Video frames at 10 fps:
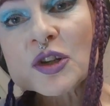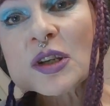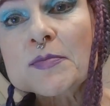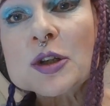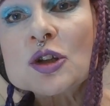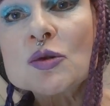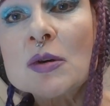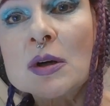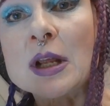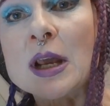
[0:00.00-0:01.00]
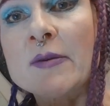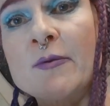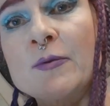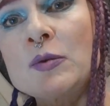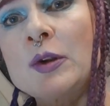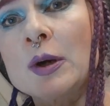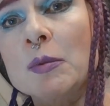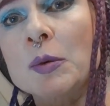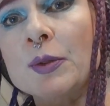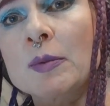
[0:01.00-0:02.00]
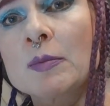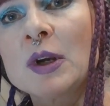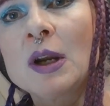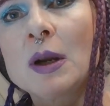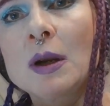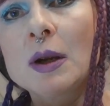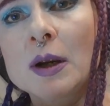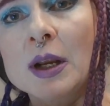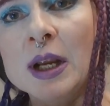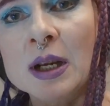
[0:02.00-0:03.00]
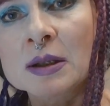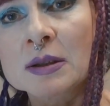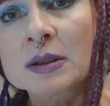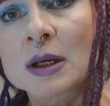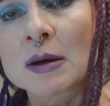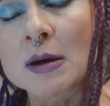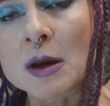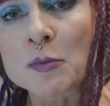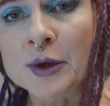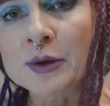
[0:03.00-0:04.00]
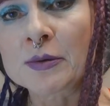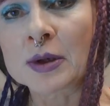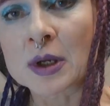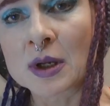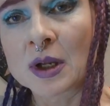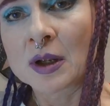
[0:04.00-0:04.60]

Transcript: Just be sure to have food there with them. And I'm wondering